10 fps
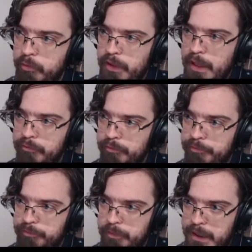You have to
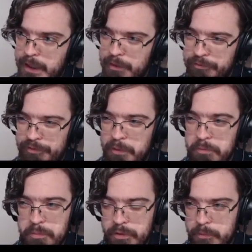count frames
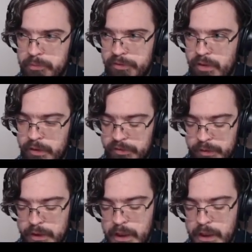pretty precisely.